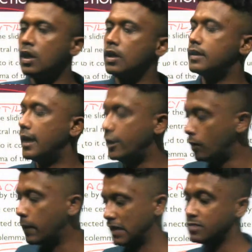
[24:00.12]
the
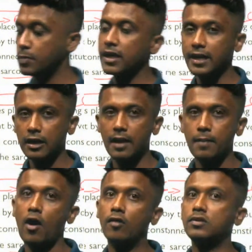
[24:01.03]
endoplasmic reticulum
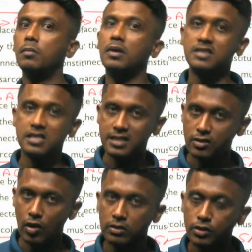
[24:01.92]
of the muscles is
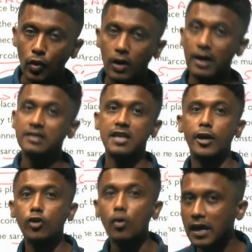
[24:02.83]
also called as
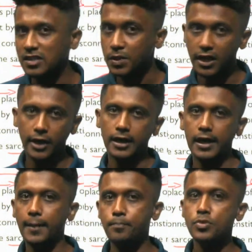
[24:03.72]
sarcoplasmic
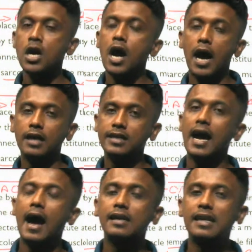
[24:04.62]
reticulum, and they
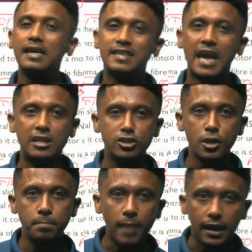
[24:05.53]
act as calcium
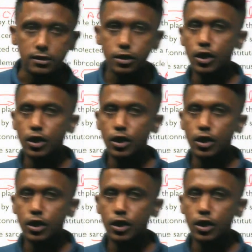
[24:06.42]
banks.